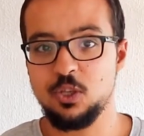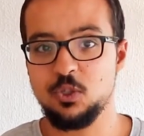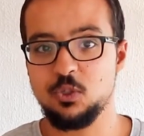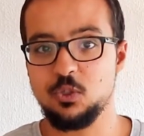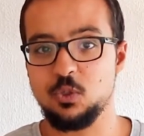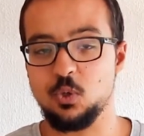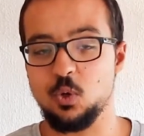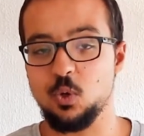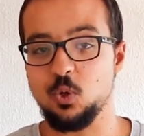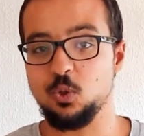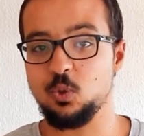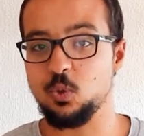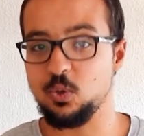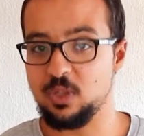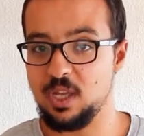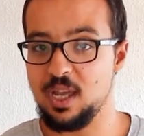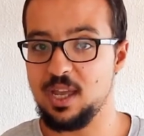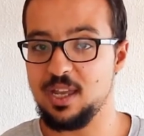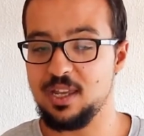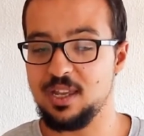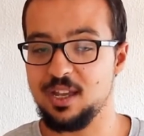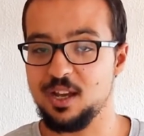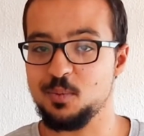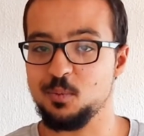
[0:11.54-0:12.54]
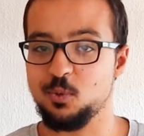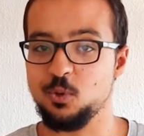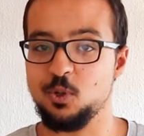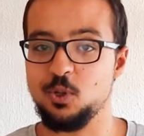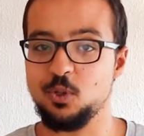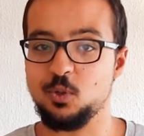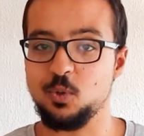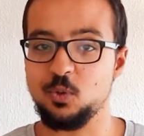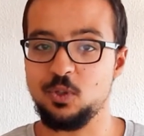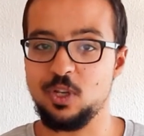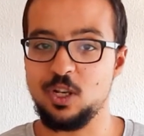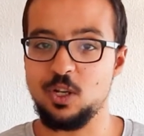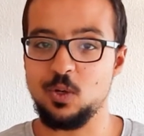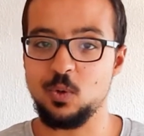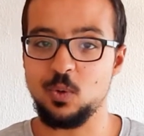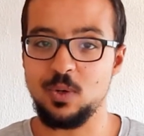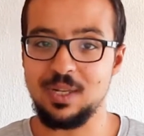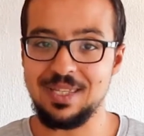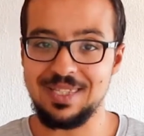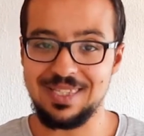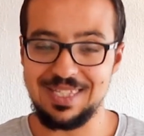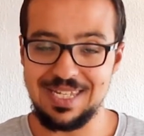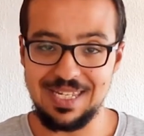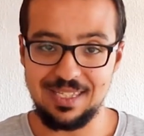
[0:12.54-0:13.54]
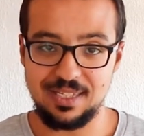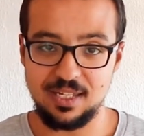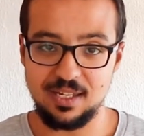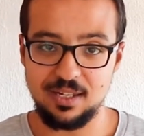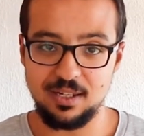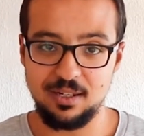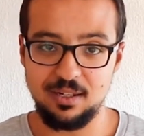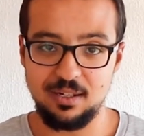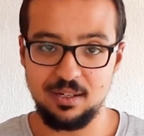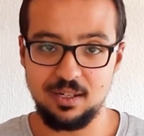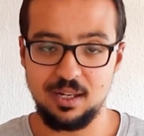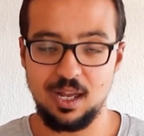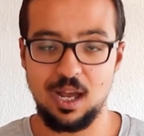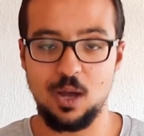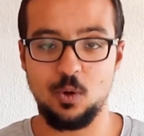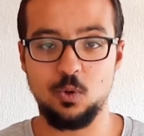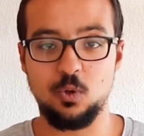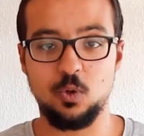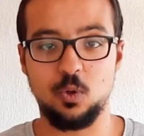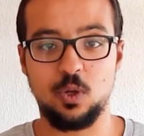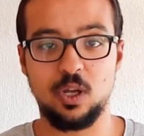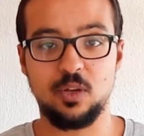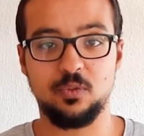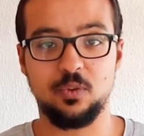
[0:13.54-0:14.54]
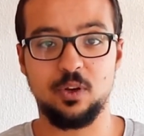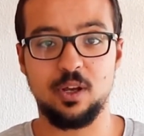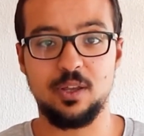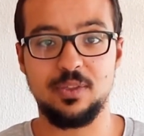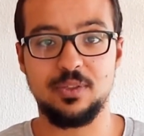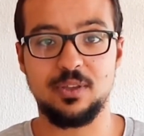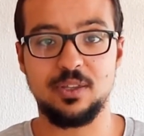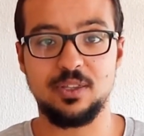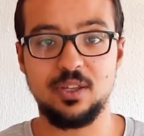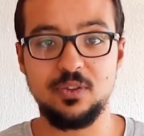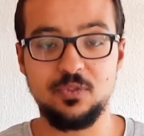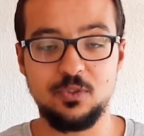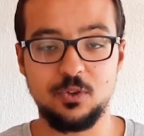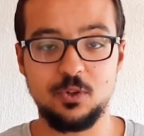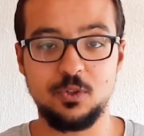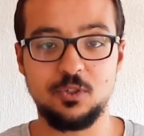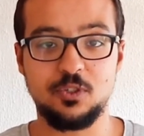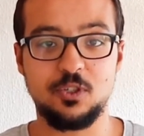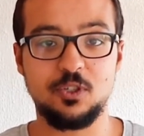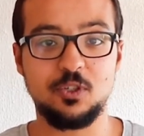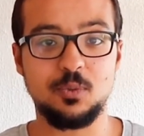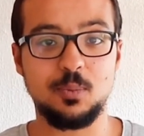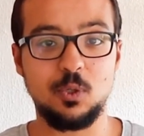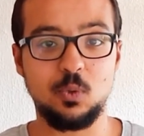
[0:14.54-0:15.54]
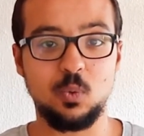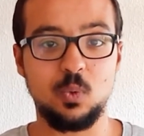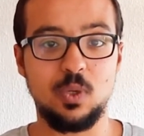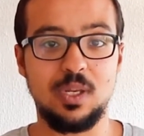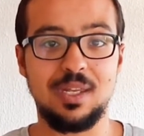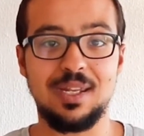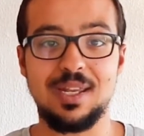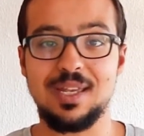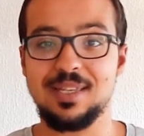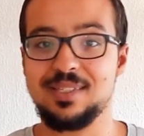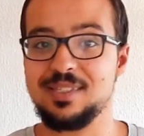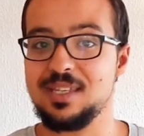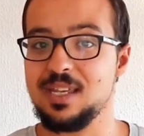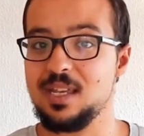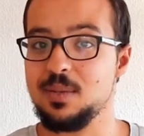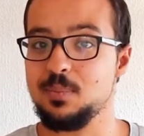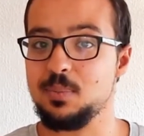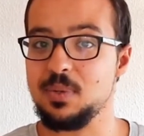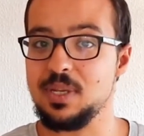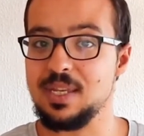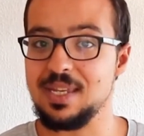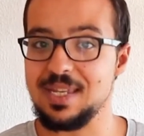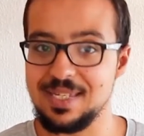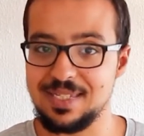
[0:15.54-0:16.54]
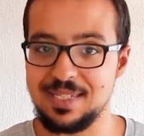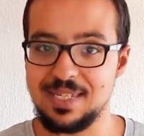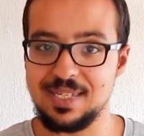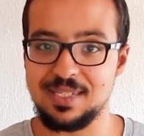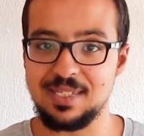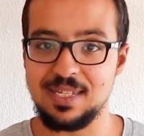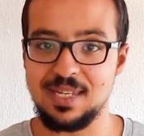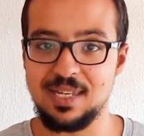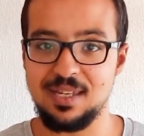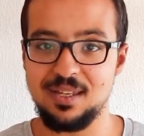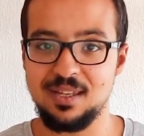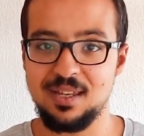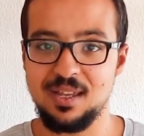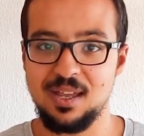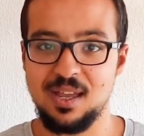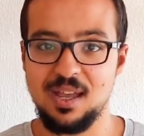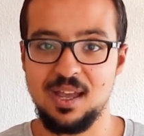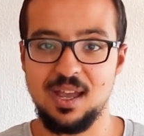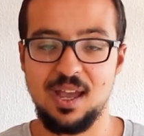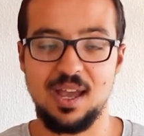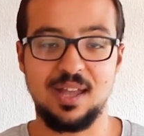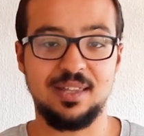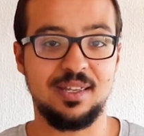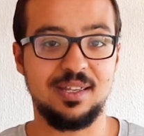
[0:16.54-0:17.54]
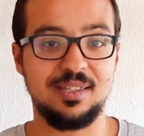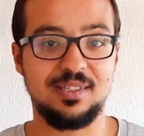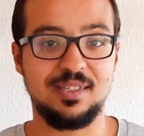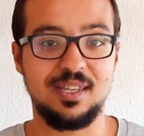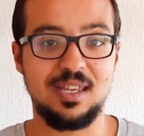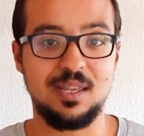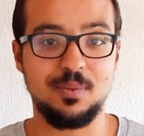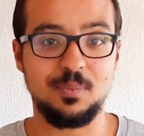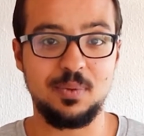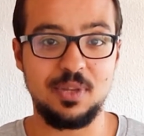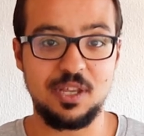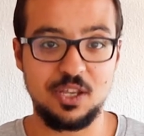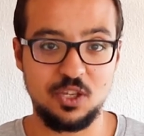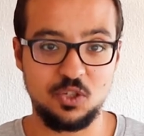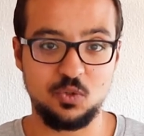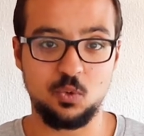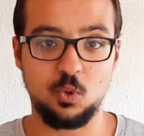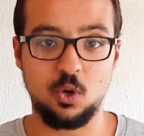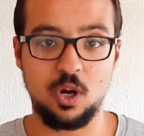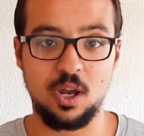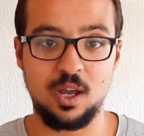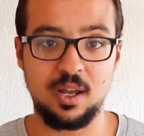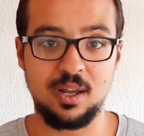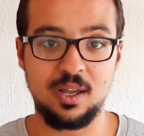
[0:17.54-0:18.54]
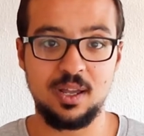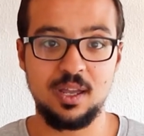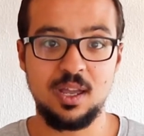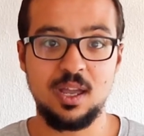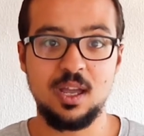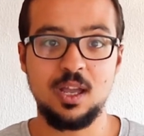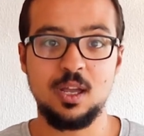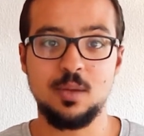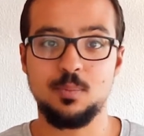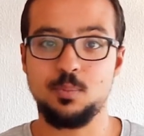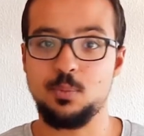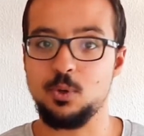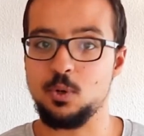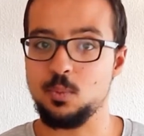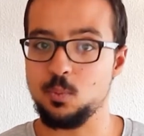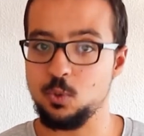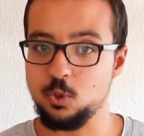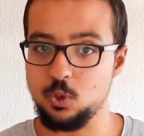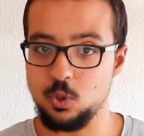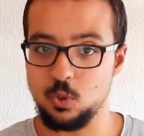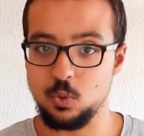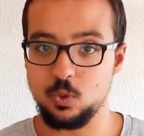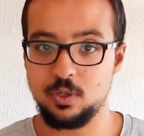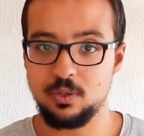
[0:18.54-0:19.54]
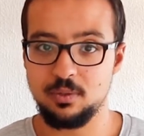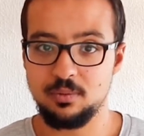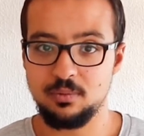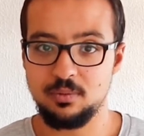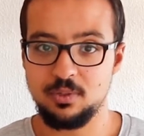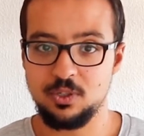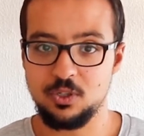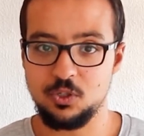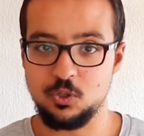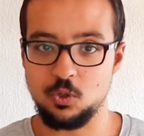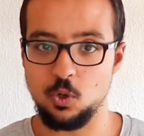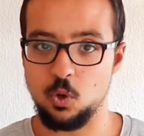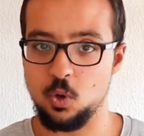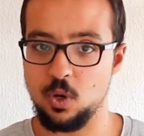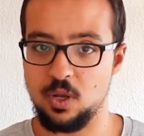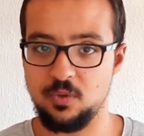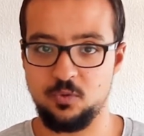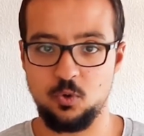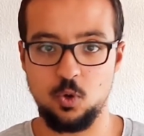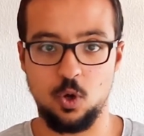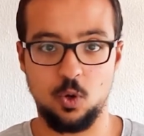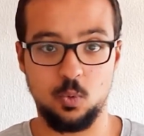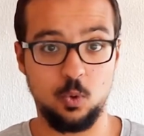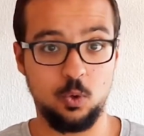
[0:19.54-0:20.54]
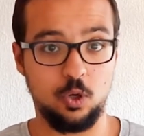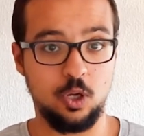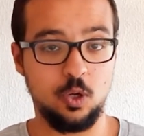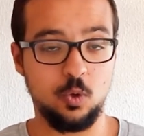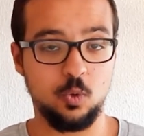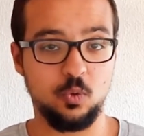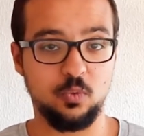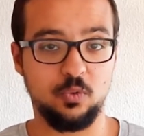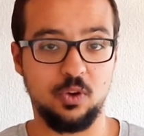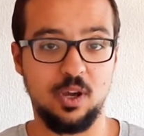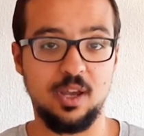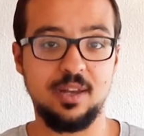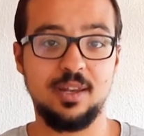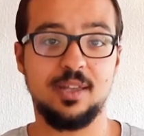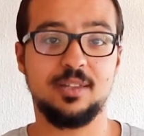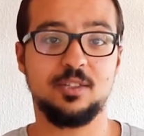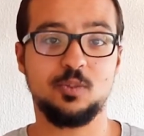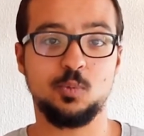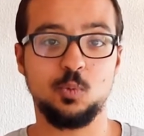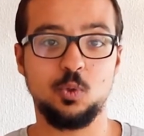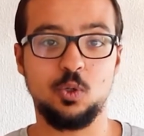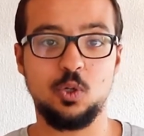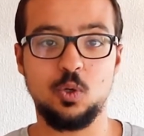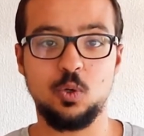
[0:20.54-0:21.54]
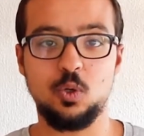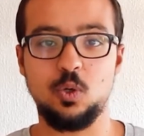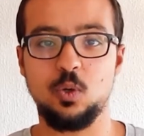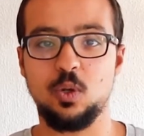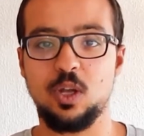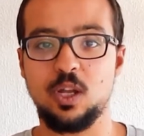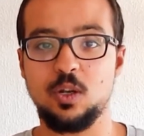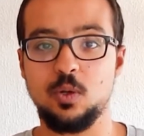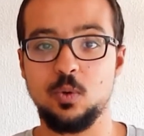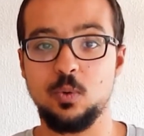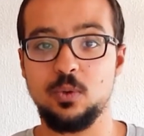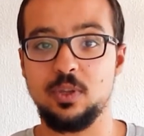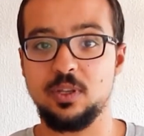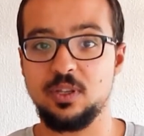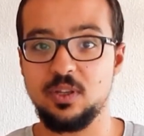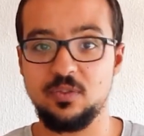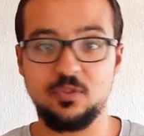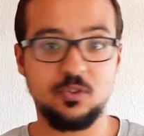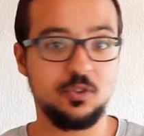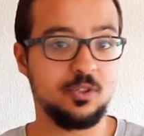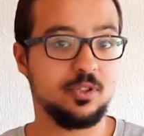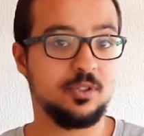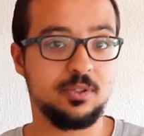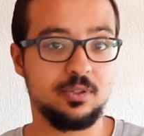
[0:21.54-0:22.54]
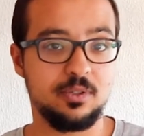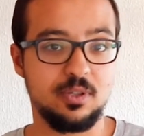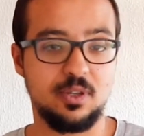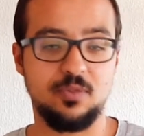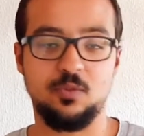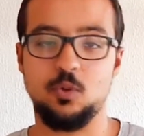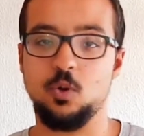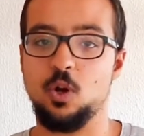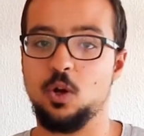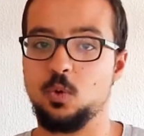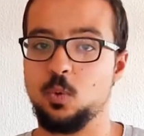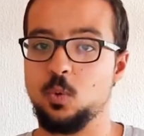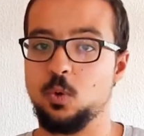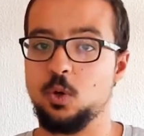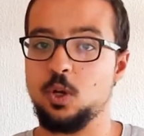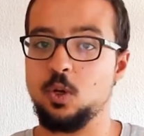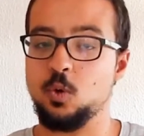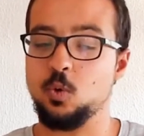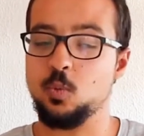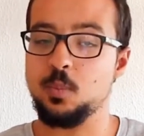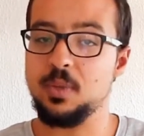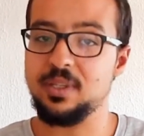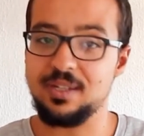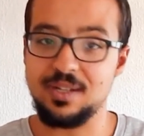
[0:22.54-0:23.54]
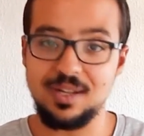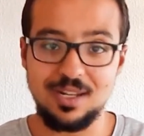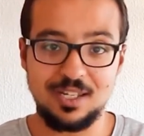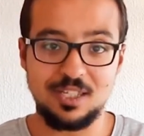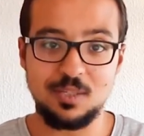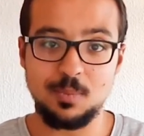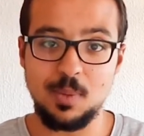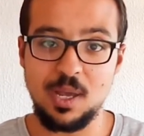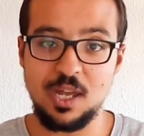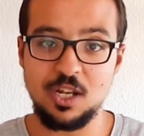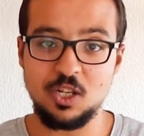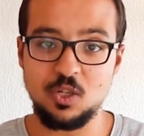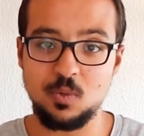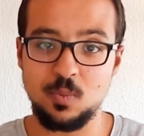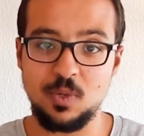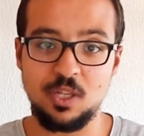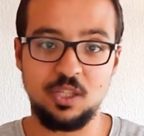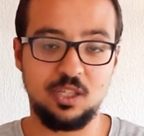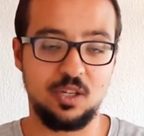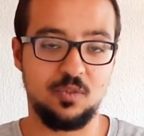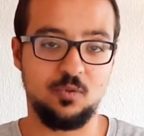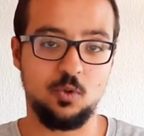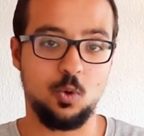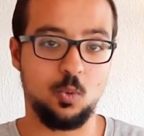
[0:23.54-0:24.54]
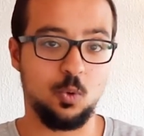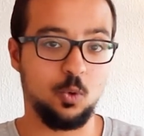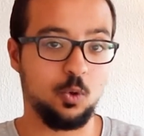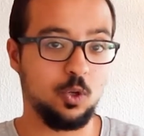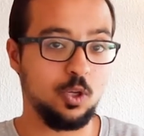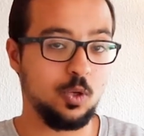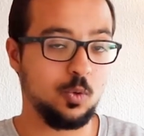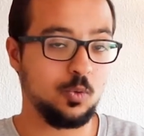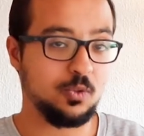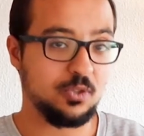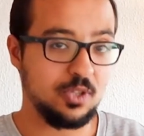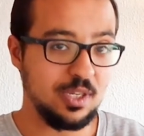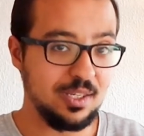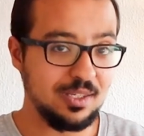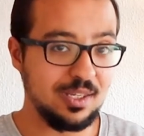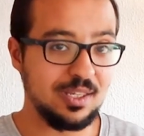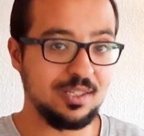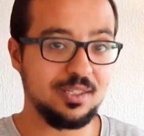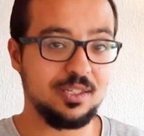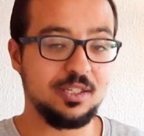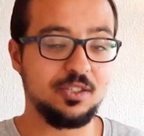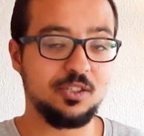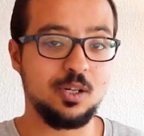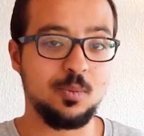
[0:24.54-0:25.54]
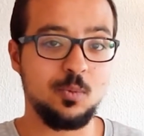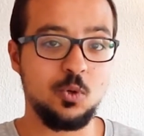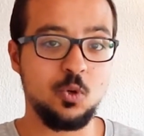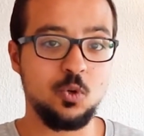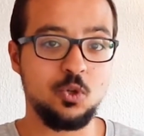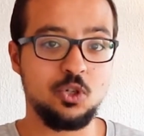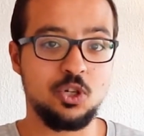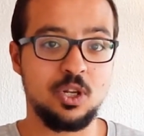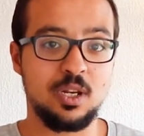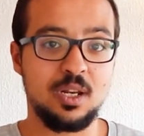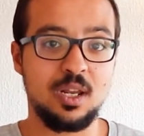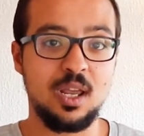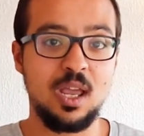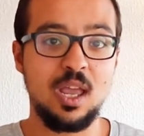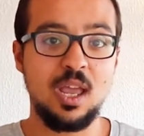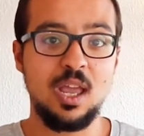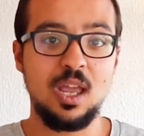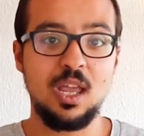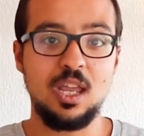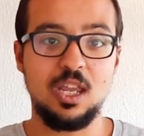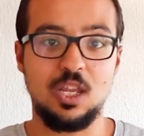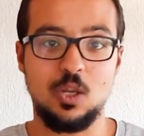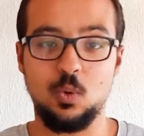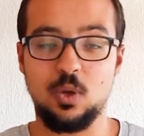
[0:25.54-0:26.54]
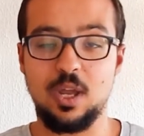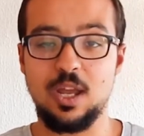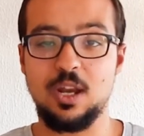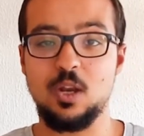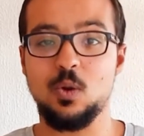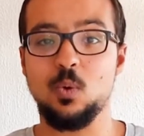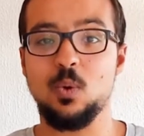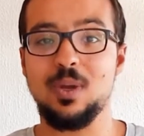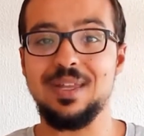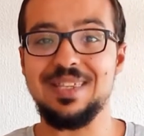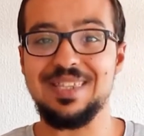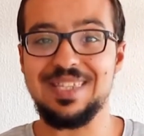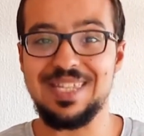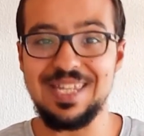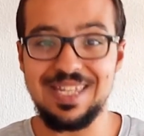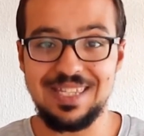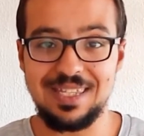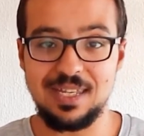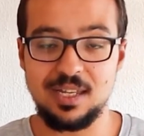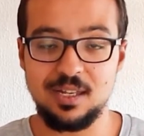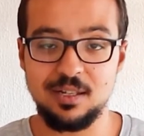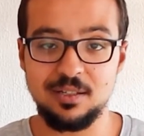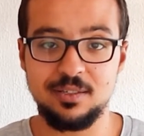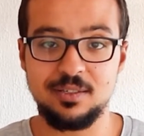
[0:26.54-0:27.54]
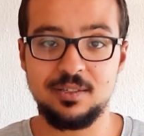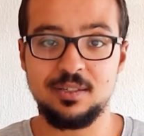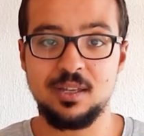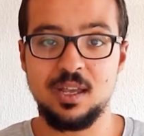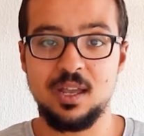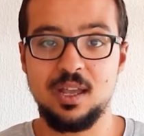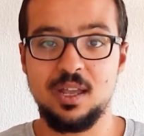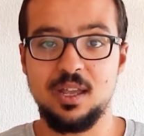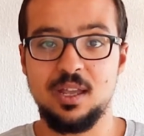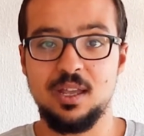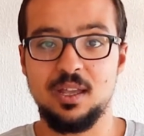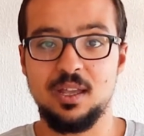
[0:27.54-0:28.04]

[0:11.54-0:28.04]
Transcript: So today I'm going to tell you in detail how you can find the differences between SAP ECC and SAP S4HANA per module. So if you are working on finance module, you can know the difference. If you are working on materials management, if you are working on sales and distribution, you can know in details